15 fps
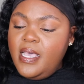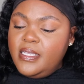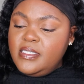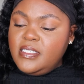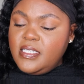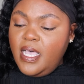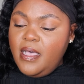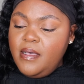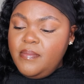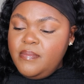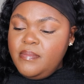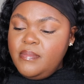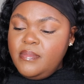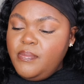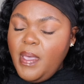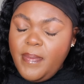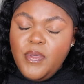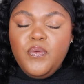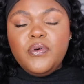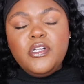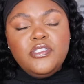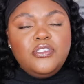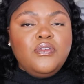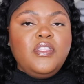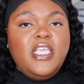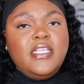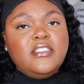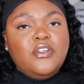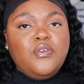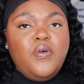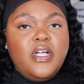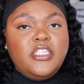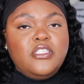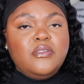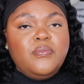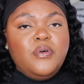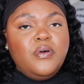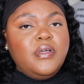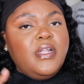Some, maybe one or two things are questionable,